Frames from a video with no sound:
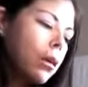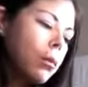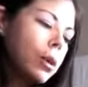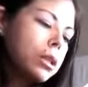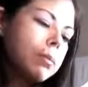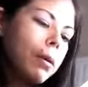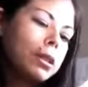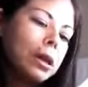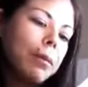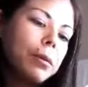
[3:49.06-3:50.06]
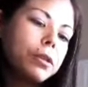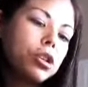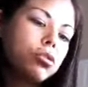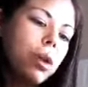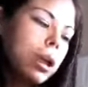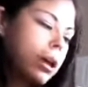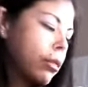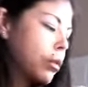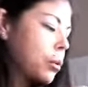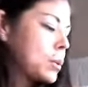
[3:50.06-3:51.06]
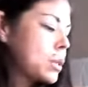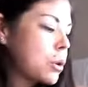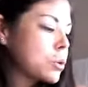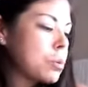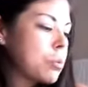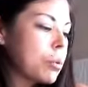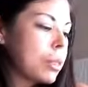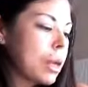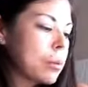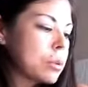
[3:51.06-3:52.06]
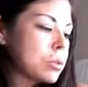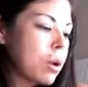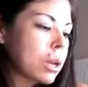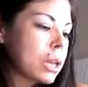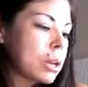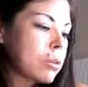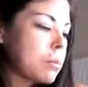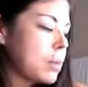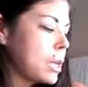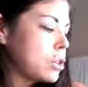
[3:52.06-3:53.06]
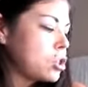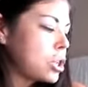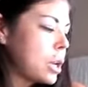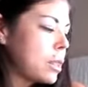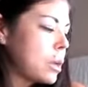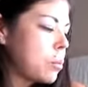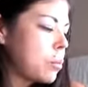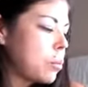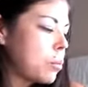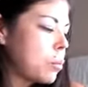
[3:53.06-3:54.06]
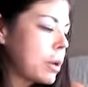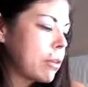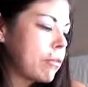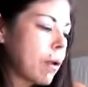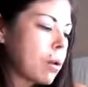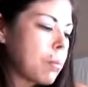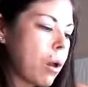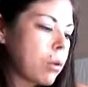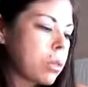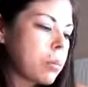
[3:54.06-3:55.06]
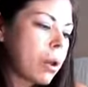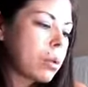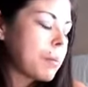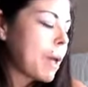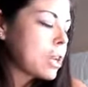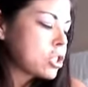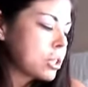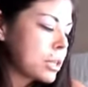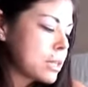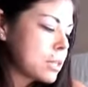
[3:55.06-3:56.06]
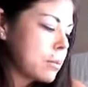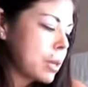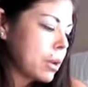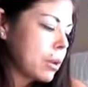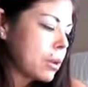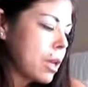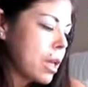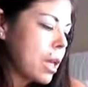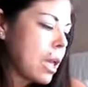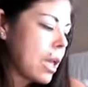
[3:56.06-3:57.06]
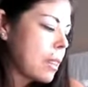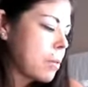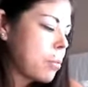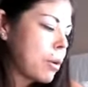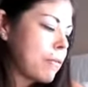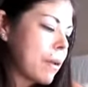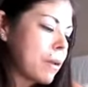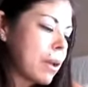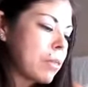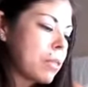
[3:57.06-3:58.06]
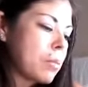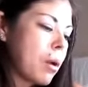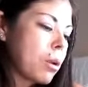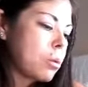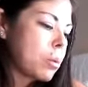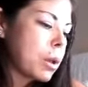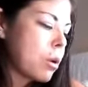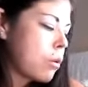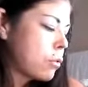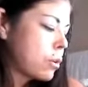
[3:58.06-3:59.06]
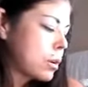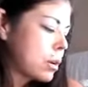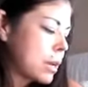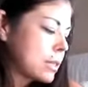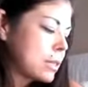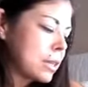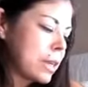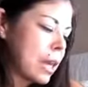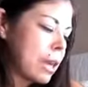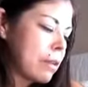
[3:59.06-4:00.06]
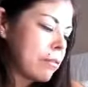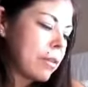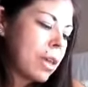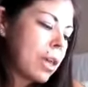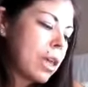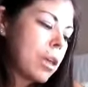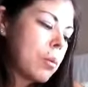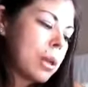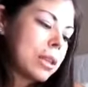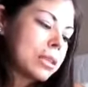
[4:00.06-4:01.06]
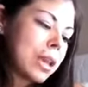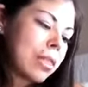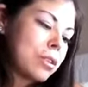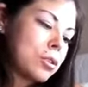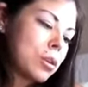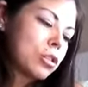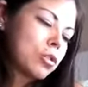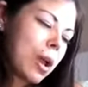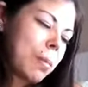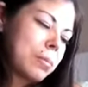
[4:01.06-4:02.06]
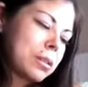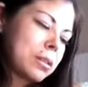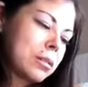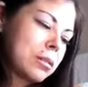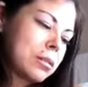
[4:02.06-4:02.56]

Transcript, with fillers: Once upon a time, there was a dragon. There was also a boy that was walking near the beach. And then when he found a bottle, the bottle magically disappeared. And the boy found out that the bottle went over next to the cave. He went inside the door trapped.